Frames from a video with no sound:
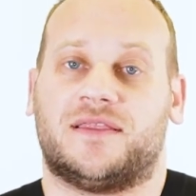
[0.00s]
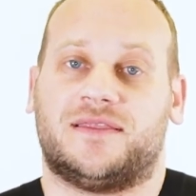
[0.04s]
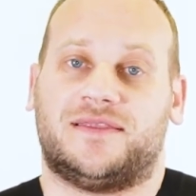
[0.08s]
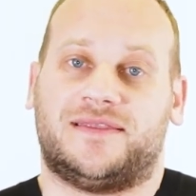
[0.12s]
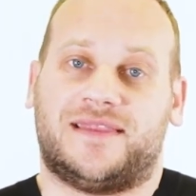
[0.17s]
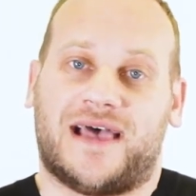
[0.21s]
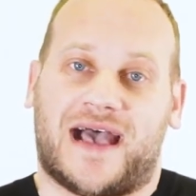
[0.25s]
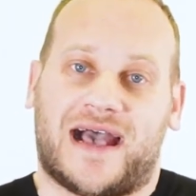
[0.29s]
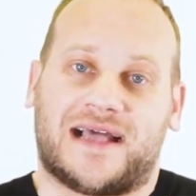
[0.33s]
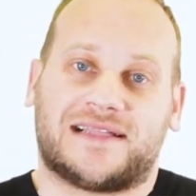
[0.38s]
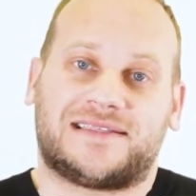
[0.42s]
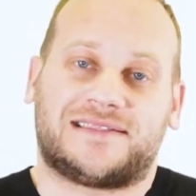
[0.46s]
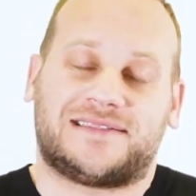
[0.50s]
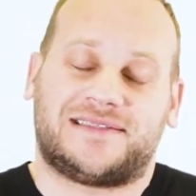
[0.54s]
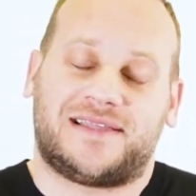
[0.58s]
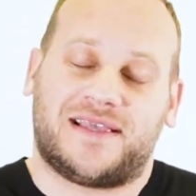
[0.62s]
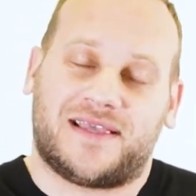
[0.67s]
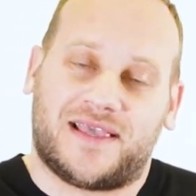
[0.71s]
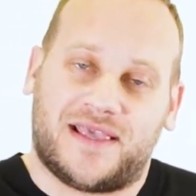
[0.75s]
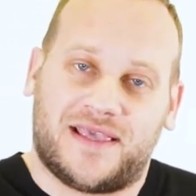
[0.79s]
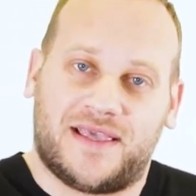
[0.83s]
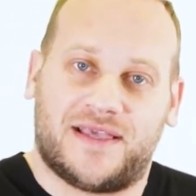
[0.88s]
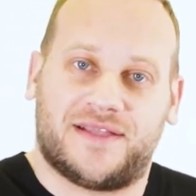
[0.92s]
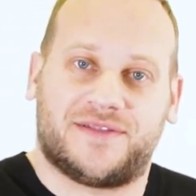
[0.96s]
That's
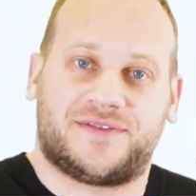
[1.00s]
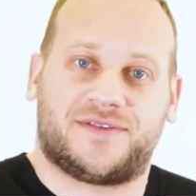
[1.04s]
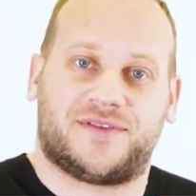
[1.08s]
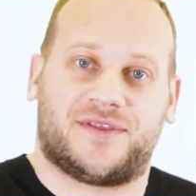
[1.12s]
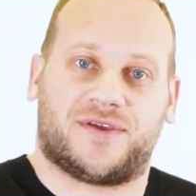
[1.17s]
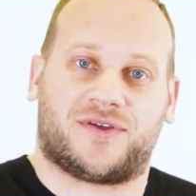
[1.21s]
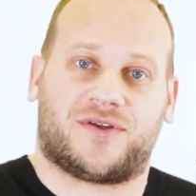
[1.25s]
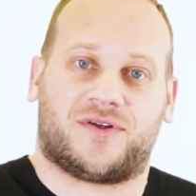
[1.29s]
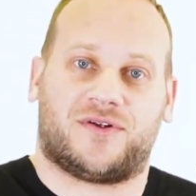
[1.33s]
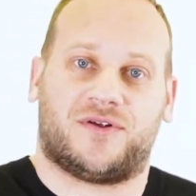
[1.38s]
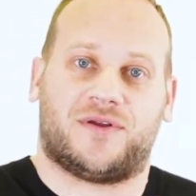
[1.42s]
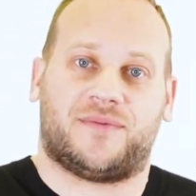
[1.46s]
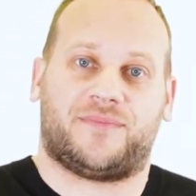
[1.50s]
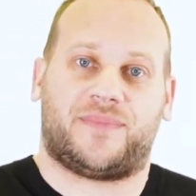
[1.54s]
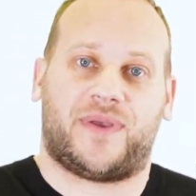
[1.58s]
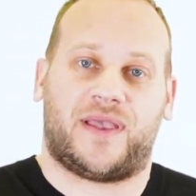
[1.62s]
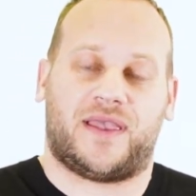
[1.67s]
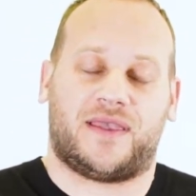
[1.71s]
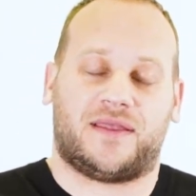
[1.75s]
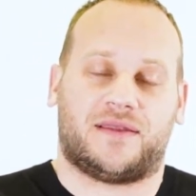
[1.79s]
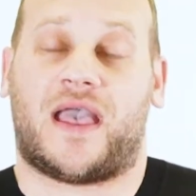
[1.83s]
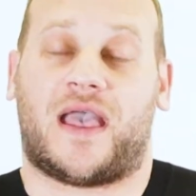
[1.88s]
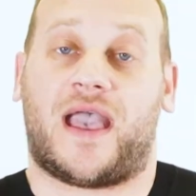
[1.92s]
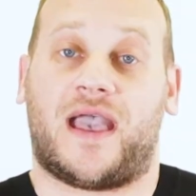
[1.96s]
digging into the current pain.